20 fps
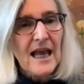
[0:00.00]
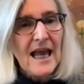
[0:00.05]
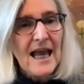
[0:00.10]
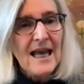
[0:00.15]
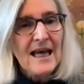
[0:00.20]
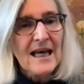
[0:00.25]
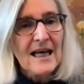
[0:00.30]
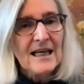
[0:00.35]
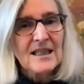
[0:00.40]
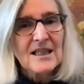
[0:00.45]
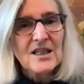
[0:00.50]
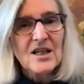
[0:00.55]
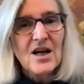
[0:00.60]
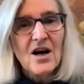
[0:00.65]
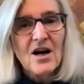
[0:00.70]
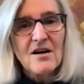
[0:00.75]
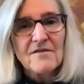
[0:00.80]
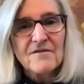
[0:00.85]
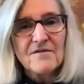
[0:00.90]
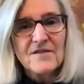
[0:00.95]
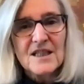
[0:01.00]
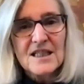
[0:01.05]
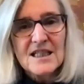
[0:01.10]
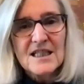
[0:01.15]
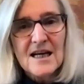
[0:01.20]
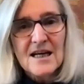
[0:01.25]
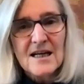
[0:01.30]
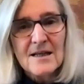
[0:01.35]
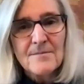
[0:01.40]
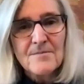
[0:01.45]
And
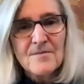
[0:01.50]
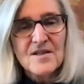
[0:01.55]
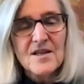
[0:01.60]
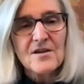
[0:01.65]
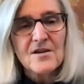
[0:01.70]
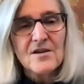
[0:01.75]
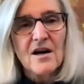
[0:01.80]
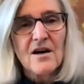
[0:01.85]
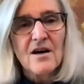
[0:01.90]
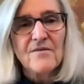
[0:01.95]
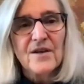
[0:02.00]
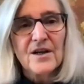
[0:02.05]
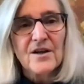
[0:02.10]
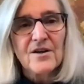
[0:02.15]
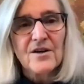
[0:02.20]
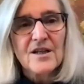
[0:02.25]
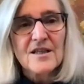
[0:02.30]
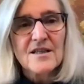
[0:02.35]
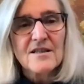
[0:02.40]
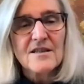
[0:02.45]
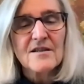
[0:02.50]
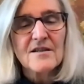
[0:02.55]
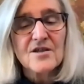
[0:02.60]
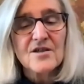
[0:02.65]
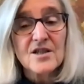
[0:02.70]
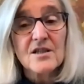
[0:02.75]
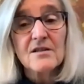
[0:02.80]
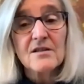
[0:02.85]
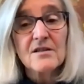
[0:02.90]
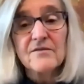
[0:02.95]
oftentimes there's
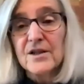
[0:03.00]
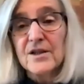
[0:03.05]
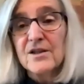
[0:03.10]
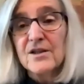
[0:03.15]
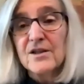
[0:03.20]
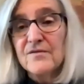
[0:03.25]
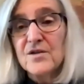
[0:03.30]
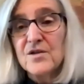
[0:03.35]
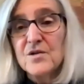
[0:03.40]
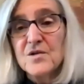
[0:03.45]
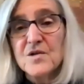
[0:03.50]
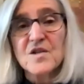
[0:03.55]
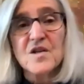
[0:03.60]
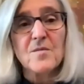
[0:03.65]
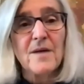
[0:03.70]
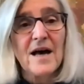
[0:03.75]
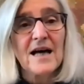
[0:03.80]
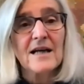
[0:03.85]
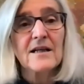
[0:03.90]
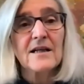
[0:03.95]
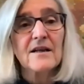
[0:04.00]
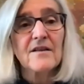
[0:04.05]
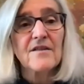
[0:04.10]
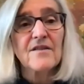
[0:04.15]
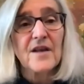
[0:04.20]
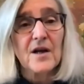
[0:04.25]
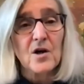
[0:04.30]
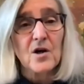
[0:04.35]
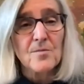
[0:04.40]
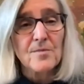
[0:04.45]
still very few somatic
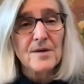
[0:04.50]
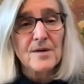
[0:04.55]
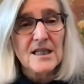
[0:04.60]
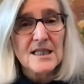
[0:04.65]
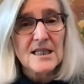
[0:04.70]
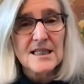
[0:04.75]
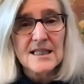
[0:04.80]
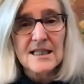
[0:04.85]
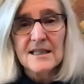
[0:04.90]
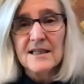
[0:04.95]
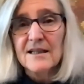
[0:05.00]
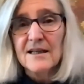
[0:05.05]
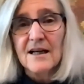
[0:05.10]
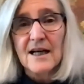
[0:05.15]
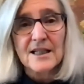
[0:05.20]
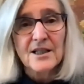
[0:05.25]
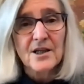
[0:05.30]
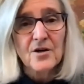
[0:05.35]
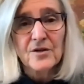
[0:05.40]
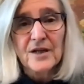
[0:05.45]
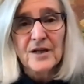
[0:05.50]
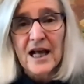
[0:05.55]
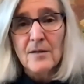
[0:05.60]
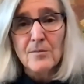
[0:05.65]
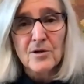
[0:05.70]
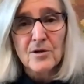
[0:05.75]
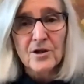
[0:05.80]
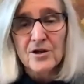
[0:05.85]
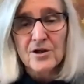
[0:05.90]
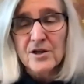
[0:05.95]
therapists. I know in
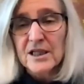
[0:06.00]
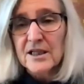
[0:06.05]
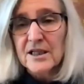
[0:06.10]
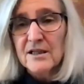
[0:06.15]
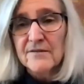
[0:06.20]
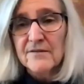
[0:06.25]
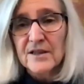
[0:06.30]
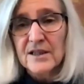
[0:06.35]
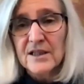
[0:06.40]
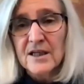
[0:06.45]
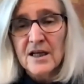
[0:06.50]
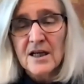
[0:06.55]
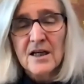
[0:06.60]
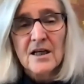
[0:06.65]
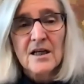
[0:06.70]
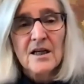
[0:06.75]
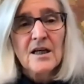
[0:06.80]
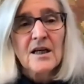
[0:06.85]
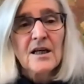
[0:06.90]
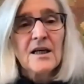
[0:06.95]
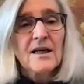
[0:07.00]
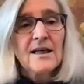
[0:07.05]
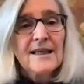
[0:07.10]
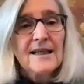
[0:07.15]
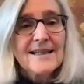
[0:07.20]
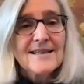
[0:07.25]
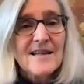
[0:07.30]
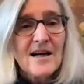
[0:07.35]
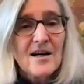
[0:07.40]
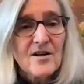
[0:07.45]
Albuquerque even,
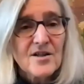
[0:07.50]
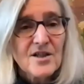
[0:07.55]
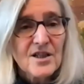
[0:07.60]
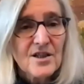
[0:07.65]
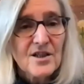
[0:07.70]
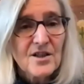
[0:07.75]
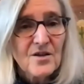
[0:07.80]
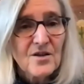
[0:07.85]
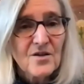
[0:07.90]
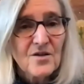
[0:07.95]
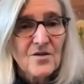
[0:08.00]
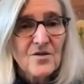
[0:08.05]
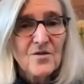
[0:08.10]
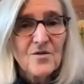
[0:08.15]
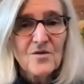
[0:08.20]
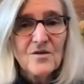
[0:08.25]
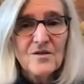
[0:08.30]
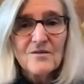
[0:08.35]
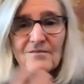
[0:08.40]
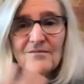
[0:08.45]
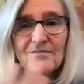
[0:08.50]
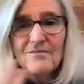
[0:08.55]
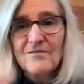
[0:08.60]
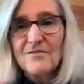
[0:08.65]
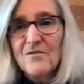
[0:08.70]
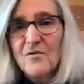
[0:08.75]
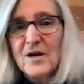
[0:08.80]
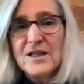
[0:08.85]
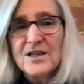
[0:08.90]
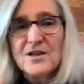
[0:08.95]
it's hard to know
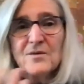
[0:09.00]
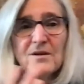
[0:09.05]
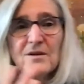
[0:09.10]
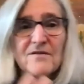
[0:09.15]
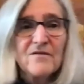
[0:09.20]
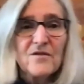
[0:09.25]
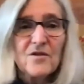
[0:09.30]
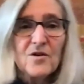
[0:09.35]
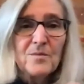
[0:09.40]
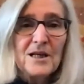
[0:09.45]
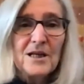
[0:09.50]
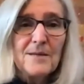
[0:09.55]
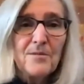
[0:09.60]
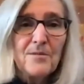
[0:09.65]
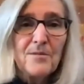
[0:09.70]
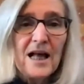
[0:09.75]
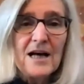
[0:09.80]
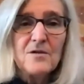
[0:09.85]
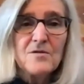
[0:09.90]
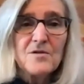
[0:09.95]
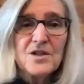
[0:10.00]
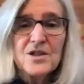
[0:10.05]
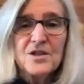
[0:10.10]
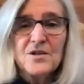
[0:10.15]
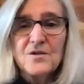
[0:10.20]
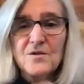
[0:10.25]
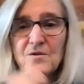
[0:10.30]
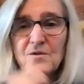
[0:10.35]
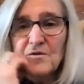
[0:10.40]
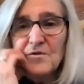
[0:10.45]
when to refer people out
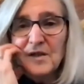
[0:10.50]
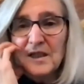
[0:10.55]
to.